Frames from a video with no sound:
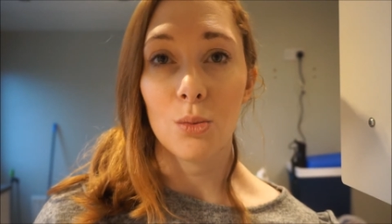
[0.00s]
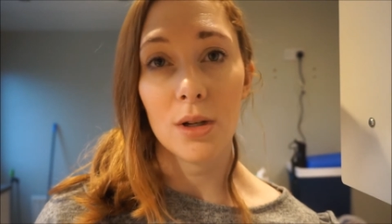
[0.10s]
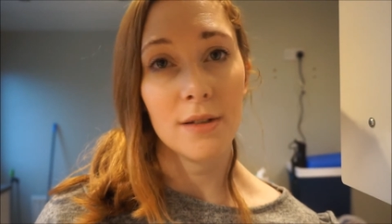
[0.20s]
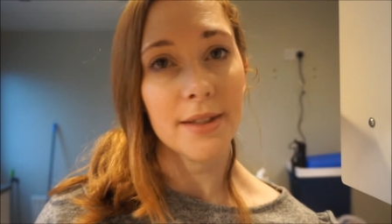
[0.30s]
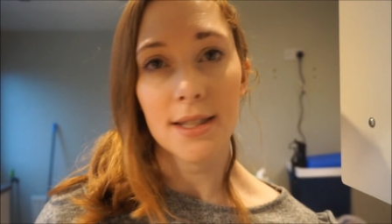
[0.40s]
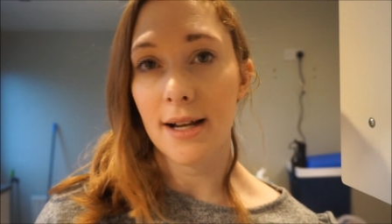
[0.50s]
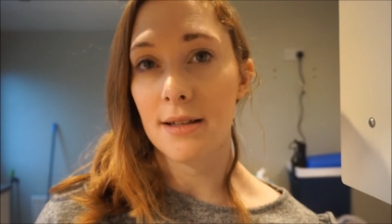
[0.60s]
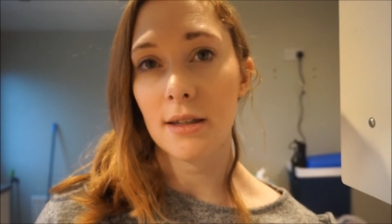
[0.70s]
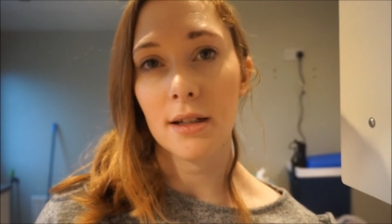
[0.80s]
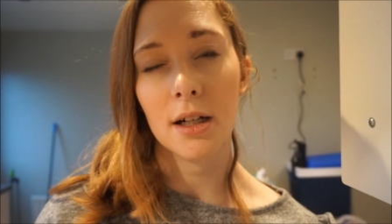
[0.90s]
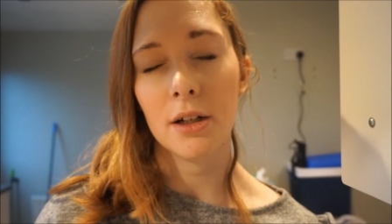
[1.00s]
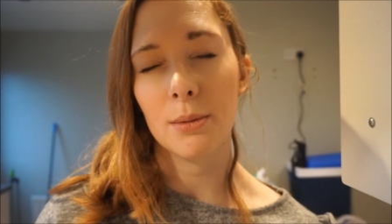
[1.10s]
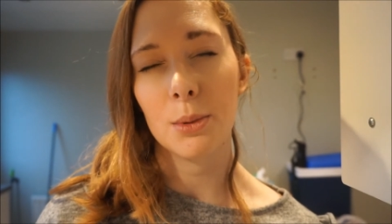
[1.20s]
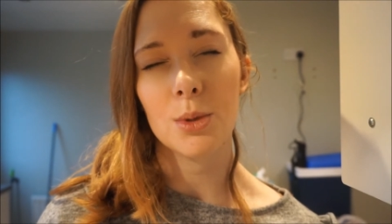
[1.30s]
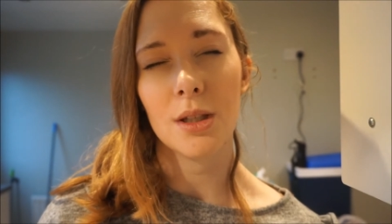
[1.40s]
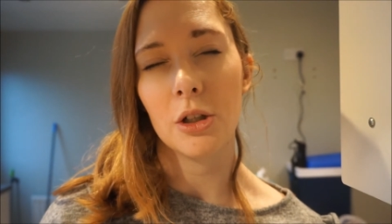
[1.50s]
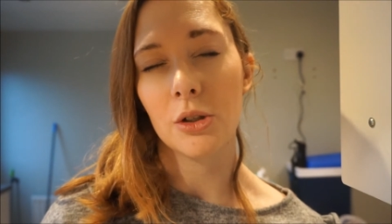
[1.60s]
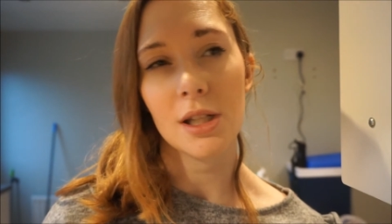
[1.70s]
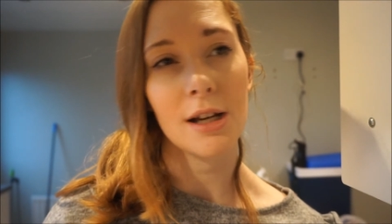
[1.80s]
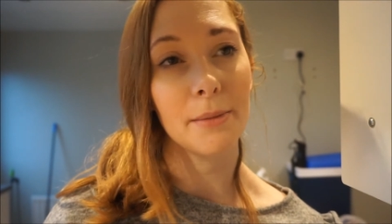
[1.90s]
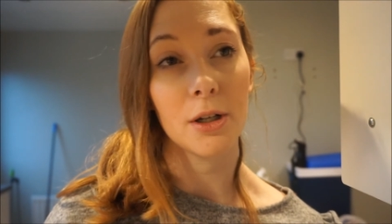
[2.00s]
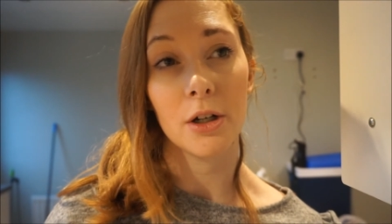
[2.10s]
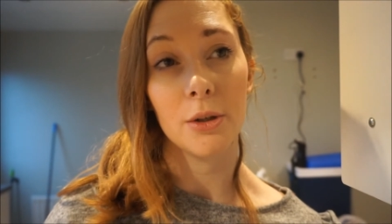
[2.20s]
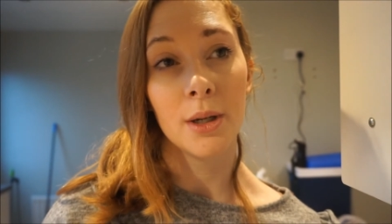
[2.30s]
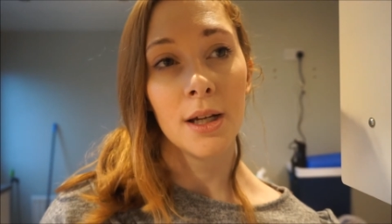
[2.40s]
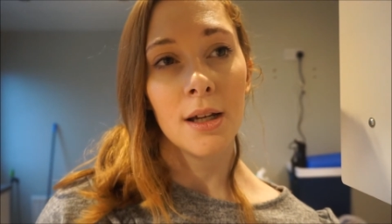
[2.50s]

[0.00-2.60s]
one of the scans, I can't remember, it was a long time ago,